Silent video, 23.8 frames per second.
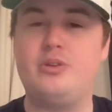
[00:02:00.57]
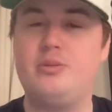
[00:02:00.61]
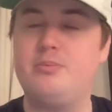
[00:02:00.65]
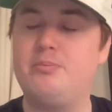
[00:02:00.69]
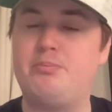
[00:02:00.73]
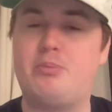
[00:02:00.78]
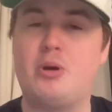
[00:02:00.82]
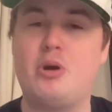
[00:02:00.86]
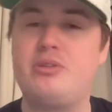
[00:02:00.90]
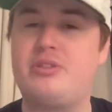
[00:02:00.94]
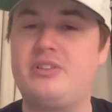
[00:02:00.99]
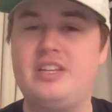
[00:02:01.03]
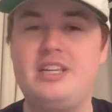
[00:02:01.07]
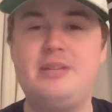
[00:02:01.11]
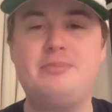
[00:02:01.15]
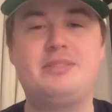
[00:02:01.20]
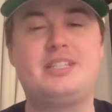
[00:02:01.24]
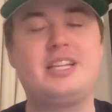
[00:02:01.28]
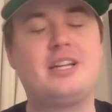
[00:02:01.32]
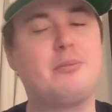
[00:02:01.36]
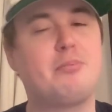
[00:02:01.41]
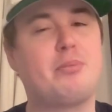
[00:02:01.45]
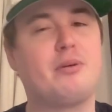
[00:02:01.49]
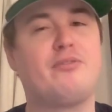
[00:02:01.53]
both teams
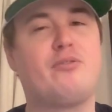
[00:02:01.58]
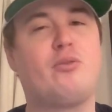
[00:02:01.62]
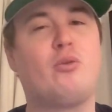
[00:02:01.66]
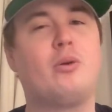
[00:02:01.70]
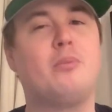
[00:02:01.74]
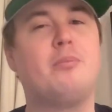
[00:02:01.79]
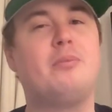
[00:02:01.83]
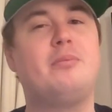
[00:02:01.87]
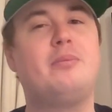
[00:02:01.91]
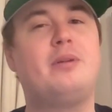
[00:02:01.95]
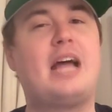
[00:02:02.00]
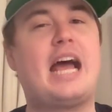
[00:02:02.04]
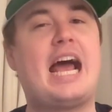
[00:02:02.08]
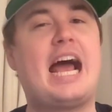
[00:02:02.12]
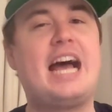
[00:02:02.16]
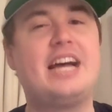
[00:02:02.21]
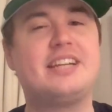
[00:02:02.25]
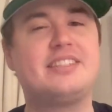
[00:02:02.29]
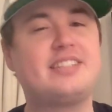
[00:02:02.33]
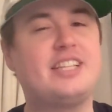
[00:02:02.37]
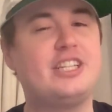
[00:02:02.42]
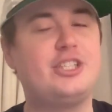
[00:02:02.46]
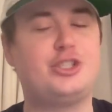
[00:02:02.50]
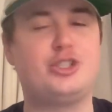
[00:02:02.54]
didn't perform
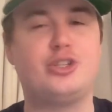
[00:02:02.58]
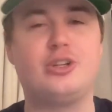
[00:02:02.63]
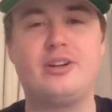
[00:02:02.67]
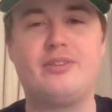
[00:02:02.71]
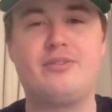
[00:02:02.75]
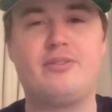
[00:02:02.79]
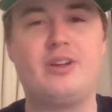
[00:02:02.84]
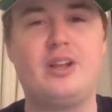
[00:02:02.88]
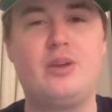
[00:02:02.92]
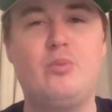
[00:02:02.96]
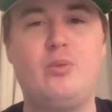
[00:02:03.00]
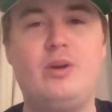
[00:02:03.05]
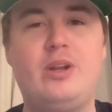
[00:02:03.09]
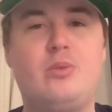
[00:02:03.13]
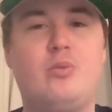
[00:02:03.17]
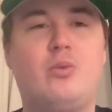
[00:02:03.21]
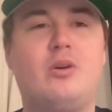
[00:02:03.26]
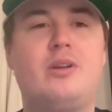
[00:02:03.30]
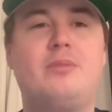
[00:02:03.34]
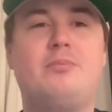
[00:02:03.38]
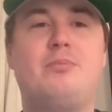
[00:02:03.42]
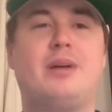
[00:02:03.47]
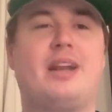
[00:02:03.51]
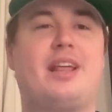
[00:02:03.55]
as they should have in week
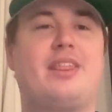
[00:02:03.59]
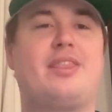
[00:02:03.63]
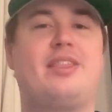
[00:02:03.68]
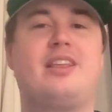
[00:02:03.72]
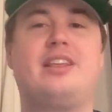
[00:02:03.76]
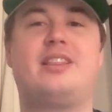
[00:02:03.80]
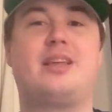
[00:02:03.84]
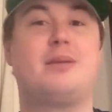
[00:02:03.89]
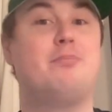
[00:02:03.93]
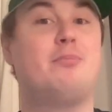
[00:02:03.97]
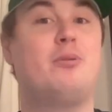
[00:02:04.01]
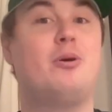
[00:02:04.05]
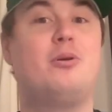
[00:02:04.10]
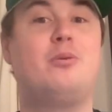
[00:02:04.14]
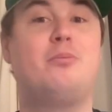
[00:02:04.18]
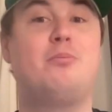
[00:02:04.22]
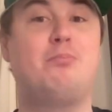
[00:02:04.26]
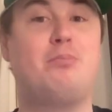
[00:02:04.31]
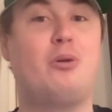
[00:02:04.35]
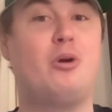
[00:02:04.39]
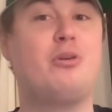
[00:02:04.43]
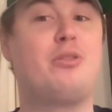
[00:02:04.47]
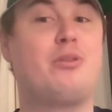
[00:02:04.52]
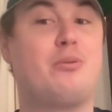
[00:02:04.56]
one, but I think they
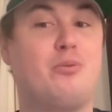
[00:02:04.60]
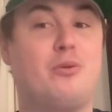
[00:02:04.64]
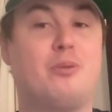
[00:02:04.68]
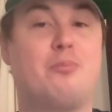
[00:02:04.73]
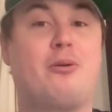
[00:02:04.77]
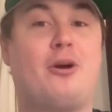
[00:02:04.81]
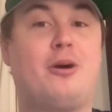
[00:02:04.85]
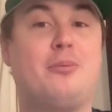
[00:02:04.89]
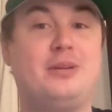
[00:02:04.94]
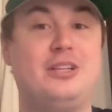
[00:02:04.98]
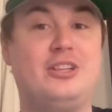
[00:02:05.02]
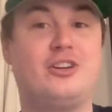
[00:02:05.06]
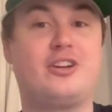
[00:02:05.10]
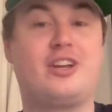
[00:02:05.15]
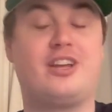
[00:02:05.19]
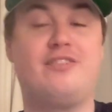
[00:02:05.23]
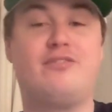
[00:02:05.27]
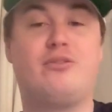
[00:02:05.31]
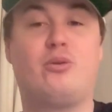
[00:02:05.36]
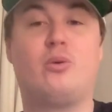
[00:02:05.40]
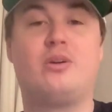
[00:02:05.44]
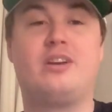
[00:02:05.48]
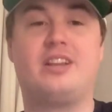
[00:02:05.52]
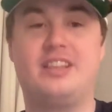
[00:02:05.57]
both were probably looking
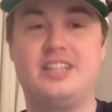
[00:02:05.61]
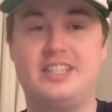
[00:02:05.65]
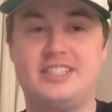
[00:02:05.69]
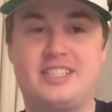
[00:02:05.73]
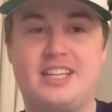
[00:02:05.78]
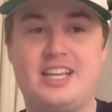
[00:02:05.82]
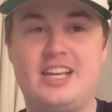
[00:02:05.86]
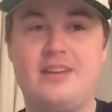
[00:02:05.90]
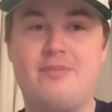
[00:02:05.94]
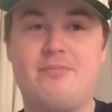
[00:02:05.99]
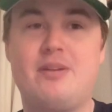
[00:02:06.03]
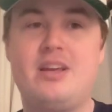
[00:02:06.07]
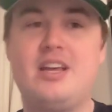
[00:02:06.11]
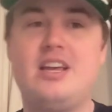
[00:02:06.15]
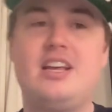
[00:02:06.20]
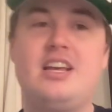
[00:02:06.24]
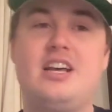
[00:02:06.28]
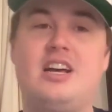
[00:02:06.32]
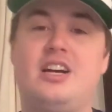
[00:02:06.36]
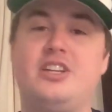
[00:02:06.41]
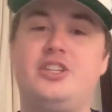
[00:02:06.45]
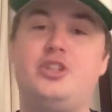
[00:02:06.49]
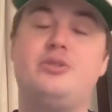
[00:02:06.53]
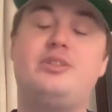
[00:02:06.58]
forward to this game.
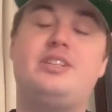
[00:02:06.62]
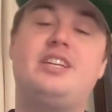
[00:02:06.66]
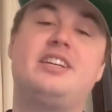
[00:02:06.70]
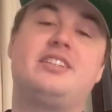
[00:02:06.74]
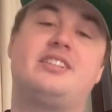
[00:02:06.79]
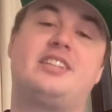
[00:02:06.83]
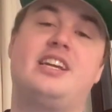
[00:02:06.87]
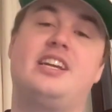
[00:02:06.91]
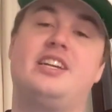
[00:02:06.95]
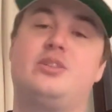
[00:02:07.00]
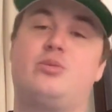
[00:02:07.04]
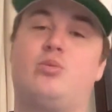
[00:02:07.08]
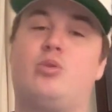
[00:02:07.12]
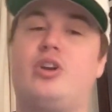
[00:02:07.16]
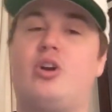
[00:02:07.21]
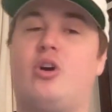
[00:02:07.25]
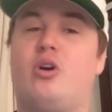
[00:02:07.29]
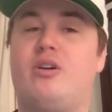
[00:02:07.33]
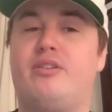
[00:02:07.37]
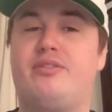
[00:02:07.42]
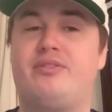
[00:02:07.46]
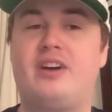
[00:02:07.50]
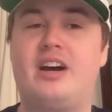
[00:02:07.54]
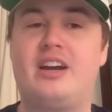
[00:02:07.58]
UTSA has won
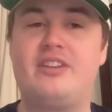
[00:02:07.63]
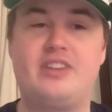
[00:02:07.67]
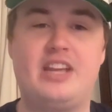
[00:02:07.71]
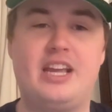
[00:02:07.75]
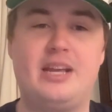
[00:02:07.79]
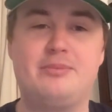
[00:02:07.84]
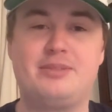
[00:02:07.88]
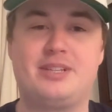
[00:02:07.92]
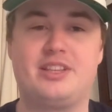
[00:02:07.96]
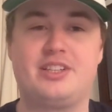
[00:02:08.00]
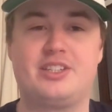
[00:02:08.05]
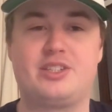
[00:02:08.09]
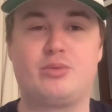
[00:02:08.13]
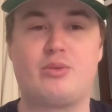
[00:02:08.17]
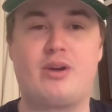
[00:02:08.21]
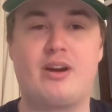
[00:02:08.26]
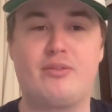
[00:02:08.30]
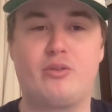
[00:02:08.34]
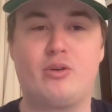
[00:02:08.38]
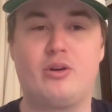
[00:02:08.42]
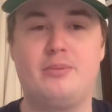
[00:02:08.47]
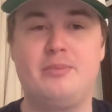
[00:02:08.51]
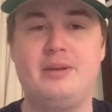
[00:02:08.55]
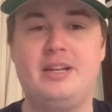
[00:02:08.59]
all 5 games in this
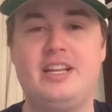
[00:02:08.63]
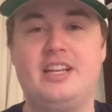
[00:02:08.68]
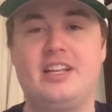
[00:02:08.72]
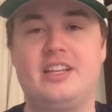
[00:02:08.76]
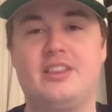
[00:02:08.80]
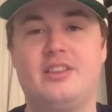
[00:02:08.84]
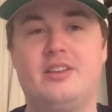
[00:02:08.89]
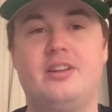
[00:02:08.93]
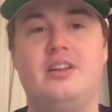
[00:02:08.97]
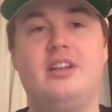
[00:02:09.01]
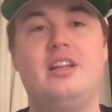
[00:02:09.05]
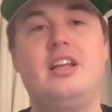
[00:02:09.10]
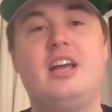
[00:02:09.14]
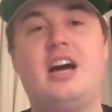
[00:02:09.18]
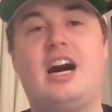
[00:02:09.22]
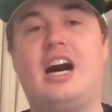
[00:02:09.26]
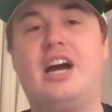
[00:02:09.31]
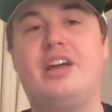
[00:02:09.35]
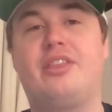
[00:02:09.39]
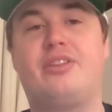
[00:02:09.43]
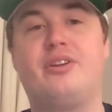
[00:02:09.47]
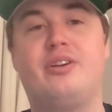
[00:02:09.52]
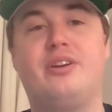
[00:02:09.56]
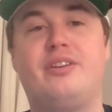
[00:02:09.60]
rivalry meeting in the
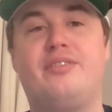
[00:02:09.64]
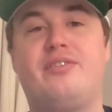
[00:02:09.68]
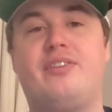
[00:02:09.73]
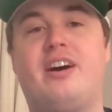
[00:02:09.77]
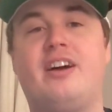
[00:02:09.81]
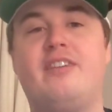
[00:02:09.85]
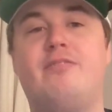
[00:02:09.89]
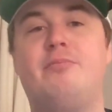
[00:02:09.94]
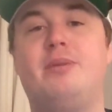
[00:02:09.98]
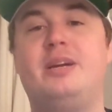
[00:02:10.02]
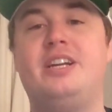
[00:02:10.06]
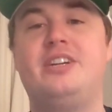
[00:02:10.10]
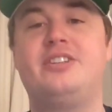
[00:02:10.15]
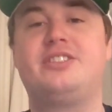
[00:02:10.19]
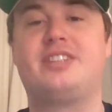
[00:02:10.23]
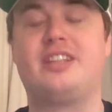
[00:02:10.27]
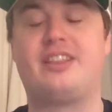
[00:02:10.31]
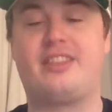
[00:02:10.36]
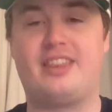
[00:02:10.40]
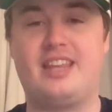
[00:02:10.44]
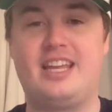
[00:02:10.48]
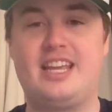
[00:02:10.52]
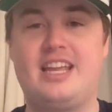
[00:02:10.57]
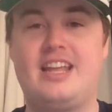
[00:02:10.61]
I-35, but here's the
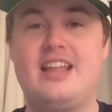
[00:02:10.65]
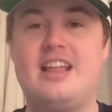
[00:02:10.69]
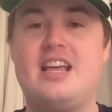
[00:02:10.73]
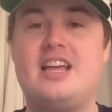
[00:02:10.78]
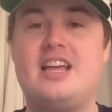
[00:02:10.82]
thing.